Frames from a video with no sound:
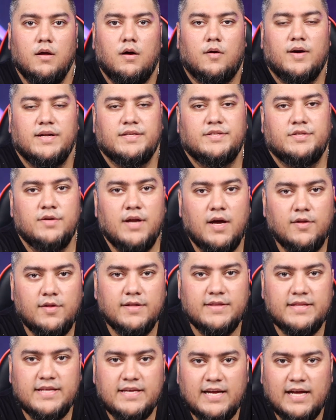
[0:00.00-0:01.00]
All right, so now
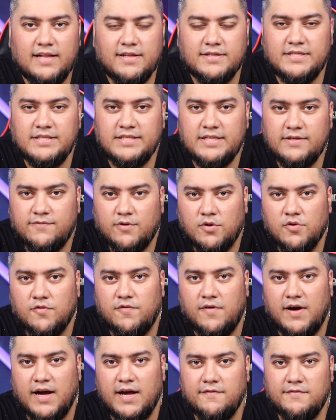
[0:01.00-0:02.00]
that the Galaxy Z Fold
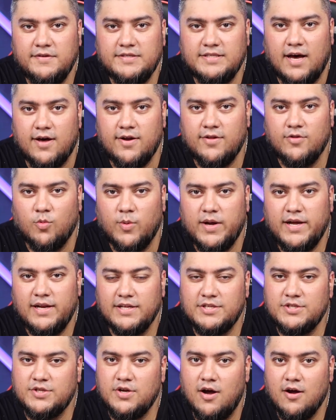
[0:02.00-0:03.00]
5 is out of the way,
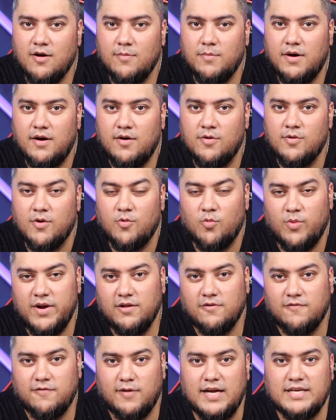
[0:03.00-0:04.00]
let's talk about a
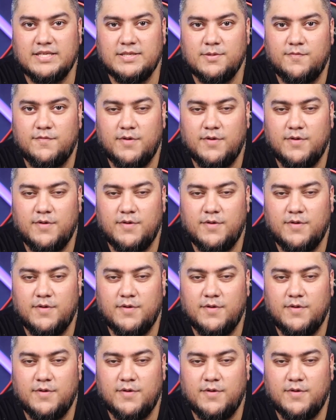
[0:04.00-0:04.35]
real flagship